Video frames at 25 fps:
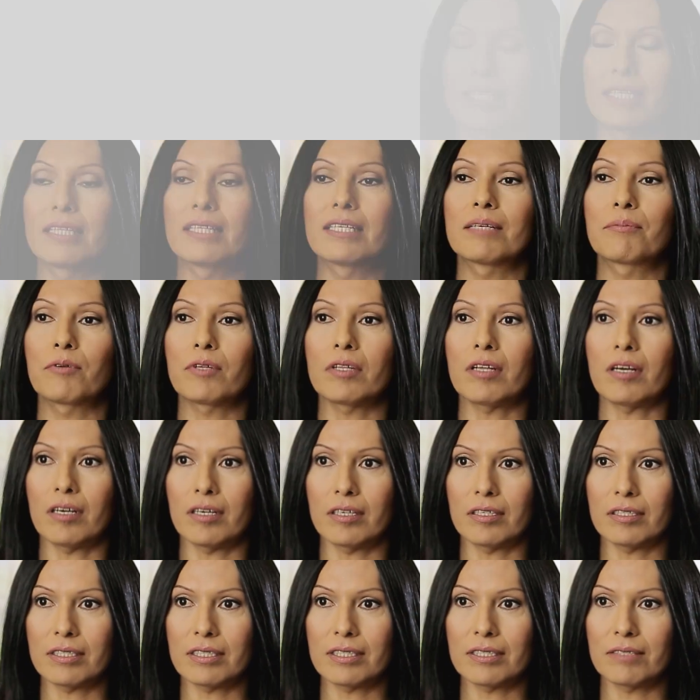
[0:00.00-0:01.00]
in liberal
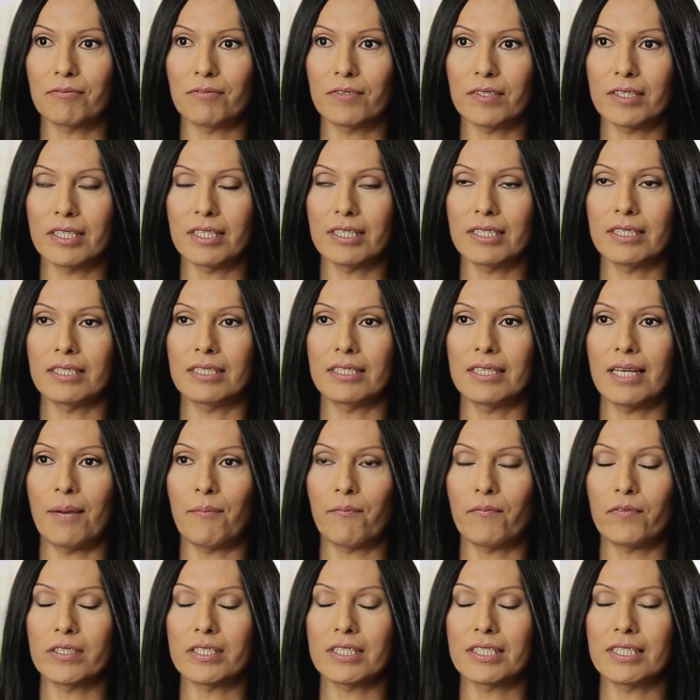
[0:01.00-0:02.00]
arts with an
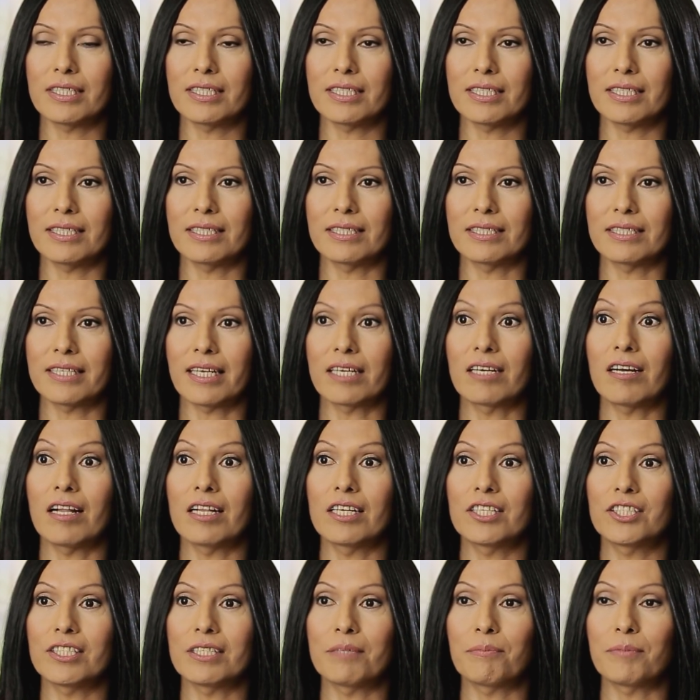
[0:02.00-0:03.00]
emphasis in
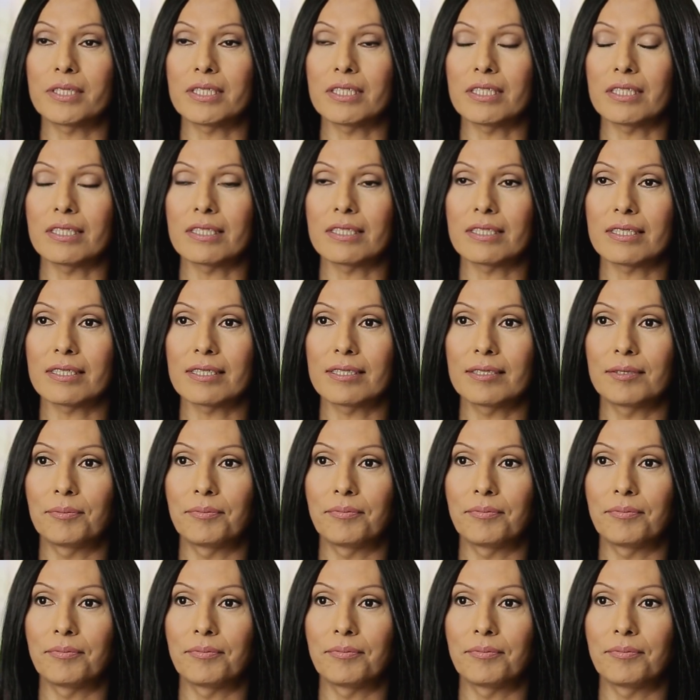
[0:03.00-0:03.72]
psychology and business.